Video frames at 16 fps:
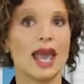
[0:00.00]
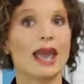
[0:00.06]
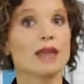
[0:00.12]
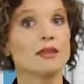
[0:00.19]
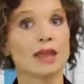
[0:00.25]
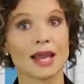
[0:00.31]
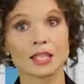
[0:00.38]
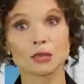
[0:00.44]

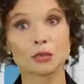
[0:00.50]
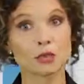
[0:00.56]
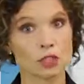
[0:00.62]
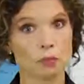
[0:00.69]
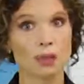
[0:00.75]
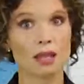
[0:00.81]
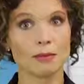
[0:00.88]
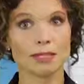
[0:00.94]
And that's what
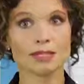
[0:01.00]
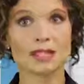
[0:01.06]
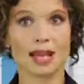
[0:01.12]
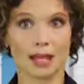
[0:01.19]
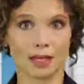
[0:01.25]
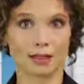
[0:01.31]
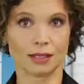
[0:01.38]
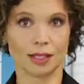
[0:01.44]
your payment's
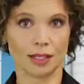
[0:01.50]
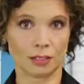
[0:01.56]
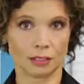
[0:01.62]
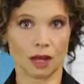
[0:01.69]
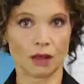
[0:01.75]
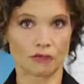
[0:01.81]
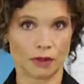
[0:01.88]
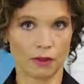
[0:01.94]
calculated
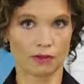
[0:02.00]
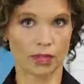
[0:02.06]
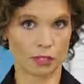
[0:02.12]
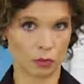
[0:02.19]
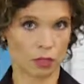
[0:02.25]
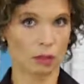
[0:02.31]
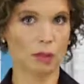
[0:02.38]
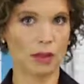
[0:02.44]
off of.
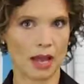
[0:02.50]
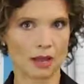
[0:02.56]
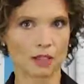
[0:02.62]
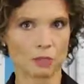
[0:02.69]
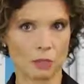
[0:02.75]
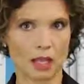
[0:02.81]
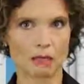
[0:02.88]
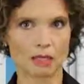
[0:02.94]
That's what the
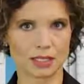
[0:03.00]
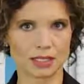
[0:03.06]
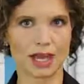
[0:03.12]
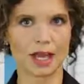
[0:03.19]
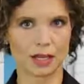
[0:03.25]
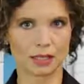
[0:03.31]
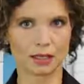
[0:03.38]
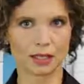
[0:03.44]
buyer's payment's
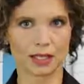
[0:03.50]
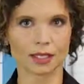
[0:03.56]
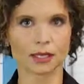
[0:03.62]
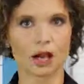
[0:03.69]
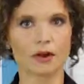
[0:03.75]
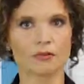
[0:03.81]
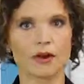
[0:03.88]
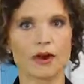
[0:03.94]
calculated
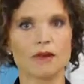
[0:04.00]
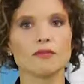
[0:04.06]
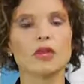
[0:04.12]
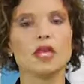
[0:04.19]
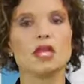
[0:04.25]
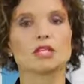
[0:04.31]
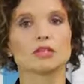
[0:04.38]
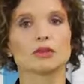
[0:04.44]
off of.
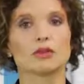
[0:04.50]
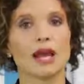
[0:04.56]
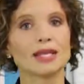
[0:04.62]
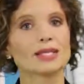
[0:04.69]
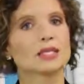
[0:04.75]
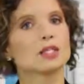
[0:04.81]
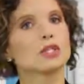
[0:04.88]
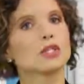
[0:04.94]
So
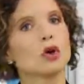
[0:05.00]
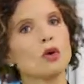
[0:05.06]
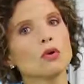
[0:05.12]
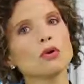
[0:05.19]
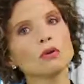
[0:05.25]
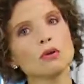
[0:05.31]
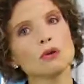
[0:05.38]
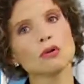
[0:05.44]
that's the
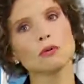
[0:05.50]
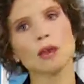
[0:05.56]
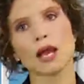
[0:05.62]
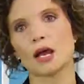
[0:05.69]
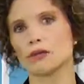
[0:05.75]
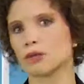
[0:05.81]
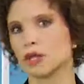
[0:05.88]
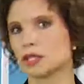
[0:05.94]
total loan
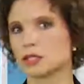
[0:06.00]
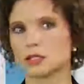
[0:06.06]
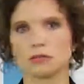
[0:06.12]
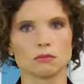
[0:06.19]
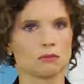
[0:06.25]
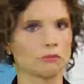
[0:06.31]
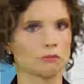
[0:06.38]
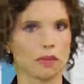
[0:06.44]
amount. That's
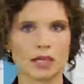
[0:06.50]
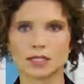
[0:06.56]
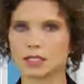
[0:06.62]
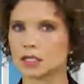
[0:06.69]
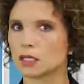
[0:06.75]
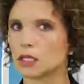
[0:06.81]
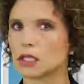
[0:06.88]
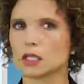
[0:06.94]

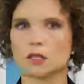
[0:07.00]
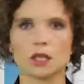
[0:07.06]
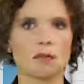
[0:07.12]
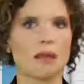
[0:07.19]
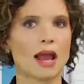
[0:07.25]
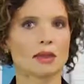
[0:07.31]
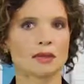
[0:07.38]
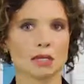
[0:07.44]
basically the
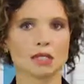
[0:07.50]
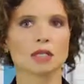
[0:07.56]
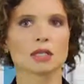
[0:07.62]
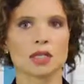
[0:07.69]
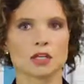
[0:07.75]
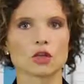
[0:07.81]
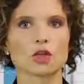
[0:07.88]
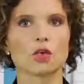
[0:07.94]
amount that the
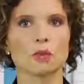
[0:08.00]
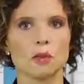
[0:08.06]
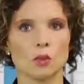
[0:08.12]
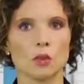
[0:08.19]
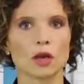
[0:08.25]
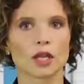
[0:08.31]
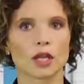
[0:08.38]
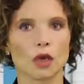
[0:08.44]
lender will be
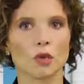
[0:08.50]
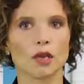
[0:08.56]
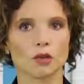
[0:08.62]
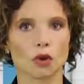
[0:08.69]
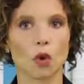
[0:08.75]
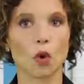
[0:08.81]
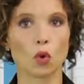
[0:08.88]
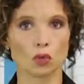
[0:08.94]
working
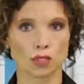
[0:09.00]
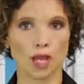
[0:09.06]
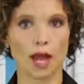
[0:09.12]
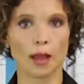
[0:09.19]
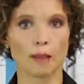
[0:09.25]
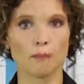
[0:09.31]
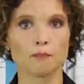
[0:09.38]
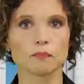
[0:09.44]
with the whole
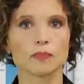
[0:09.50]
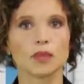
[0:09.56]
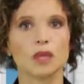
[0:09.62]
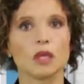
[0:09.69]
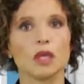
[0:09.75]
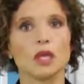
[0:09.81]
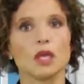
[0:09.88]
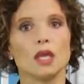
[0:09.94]
time.
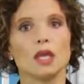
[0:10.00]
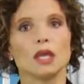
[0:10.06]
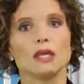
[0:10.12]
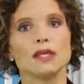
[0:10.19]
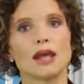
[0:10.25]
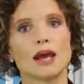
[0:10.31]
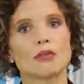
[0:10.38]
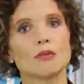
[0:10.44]

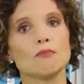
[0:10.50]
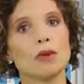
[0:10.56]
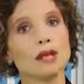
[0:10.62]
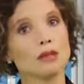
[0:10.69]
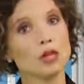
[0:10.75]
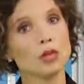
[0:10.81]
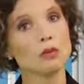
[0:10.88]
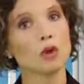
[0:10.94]
Now, the
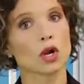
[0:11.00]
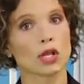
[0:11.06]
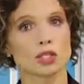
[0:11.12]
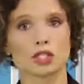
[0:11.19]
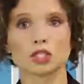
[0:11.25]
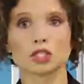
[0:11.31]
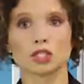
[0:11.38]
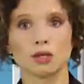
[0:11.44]
monthly
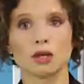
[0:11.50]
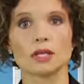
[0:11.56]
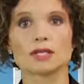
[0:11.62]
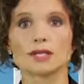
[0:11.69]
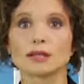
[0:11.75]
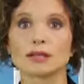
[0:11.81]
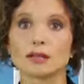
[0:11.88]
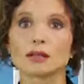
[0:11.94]
mortgage
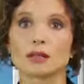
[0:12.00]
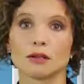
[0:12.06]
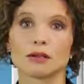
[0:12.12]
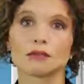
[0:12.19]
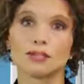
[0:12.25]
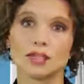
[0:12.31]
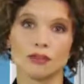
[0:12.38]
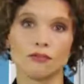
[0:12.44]
insurance is a
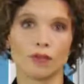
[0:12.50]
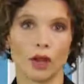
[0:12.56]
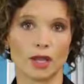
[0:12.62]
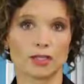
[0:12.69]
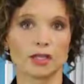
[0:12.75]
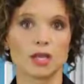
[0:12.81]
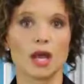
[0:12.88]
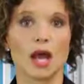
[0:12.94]
little
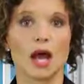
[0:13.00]
different.